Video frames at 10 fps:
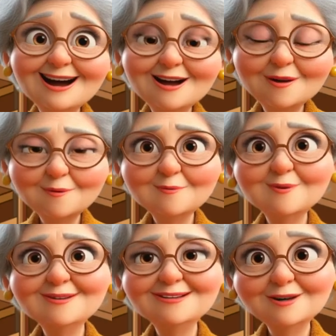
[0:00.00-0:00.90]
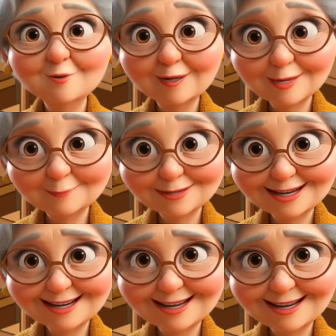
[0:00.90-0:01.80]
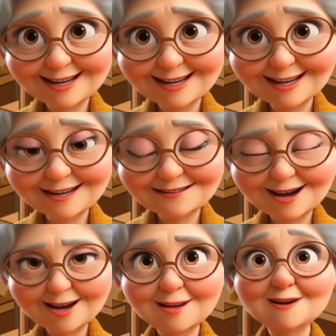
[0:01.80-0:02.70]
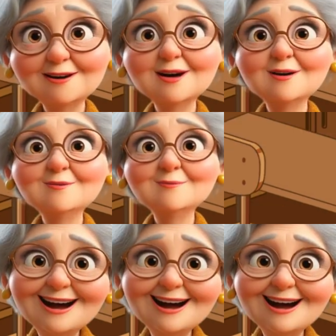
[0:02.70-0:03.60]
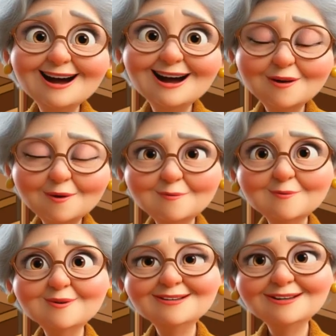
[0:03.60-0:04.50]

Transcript: then he has a human will. This will, however, had to